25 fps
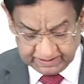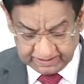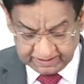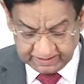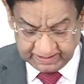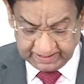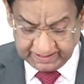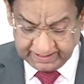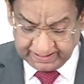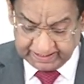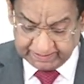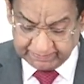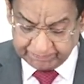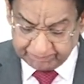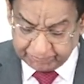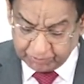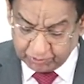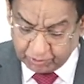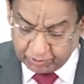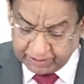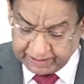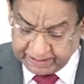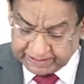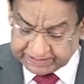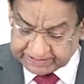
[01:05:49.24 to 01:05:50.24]
and
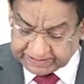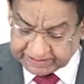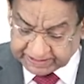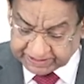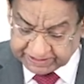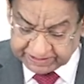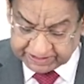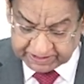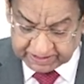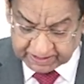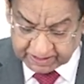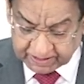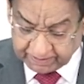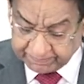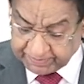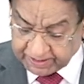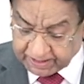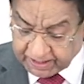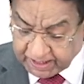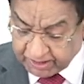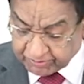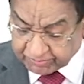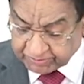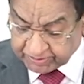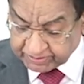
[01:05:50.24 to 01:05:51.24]
purulent secretion coming
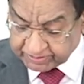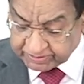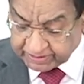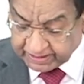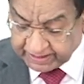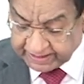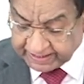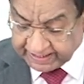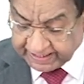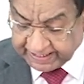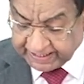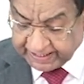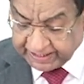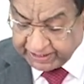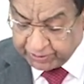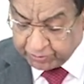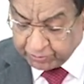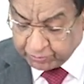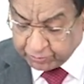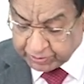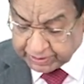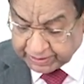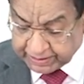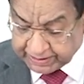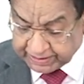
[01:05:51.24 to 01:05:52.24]
out of the
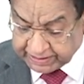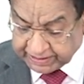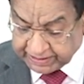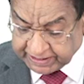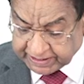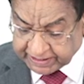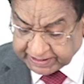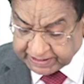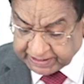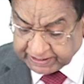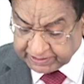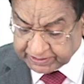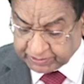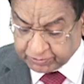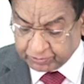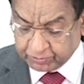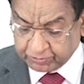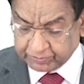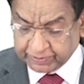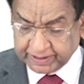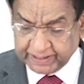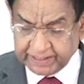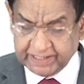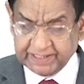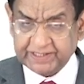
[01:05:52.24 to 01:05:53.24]
endotracheal tube.
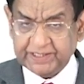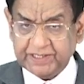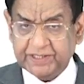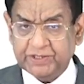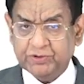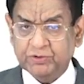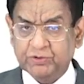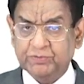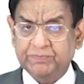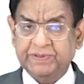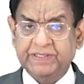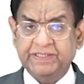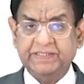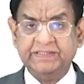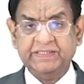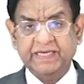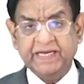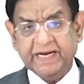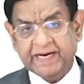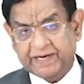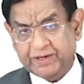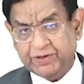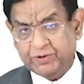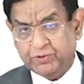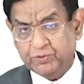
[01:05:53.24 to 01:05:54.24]
ET tube is
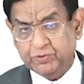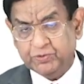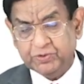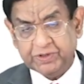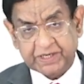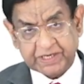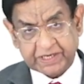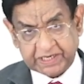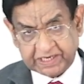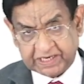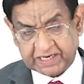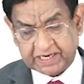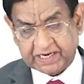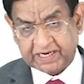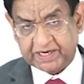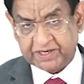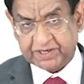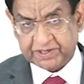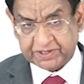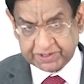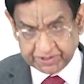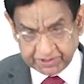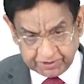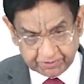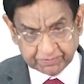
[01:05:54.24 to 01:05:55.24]
endotracheal
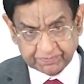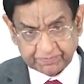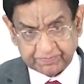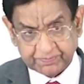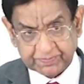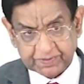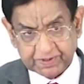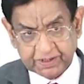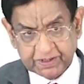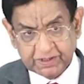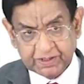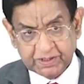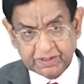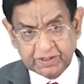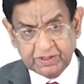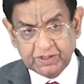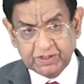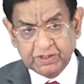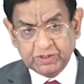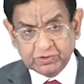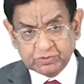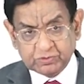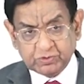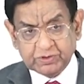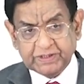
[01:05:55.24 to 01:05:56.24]
tube.
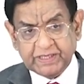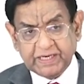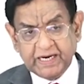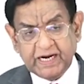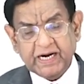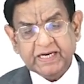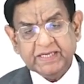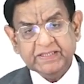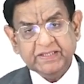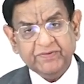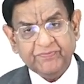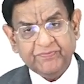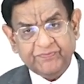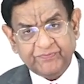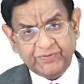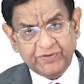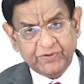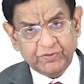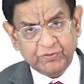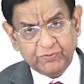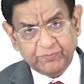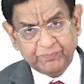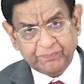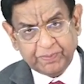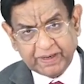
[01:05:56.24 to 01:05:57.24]
So they are the
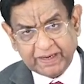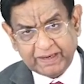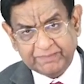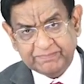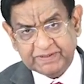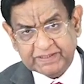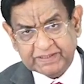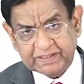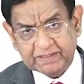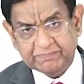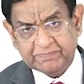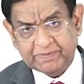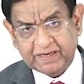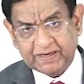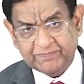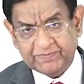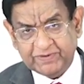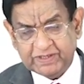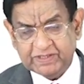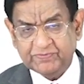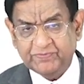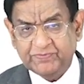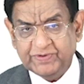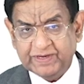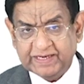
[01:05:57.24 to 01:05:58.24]
few parameters by
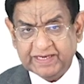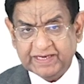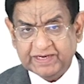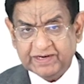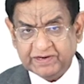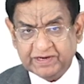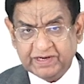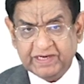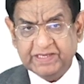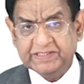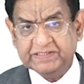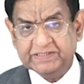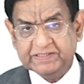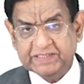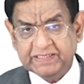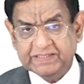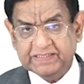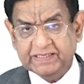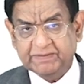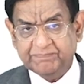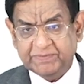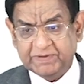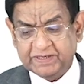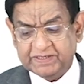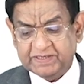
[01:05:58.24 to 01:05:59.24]
which we can really say
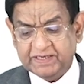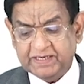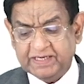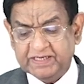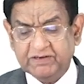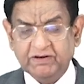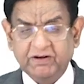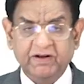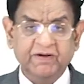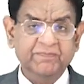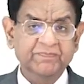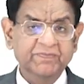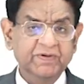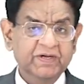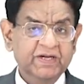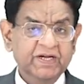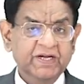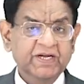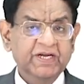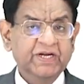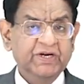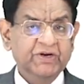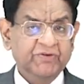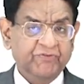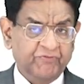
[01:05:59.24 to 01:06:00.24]
that patient has developed
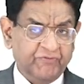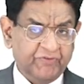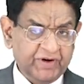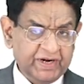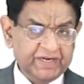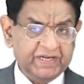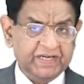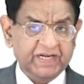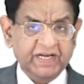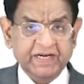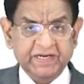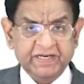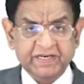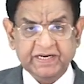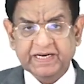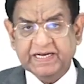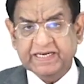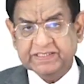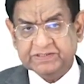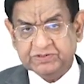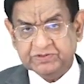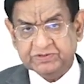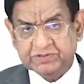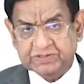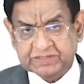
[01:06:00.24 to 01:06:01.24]
ventilator
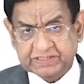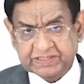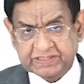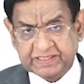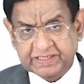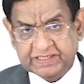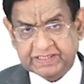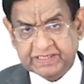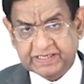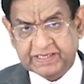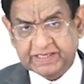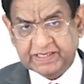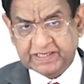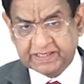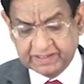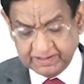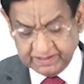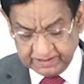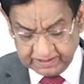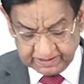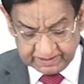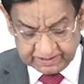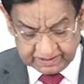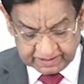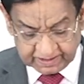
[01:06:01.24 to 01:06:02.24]
associated
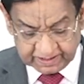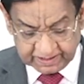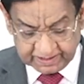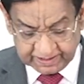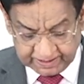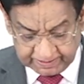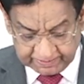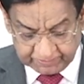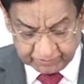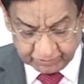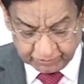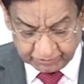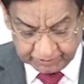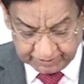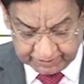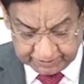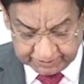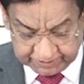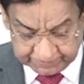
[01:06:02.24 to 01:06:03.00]
pneumonia.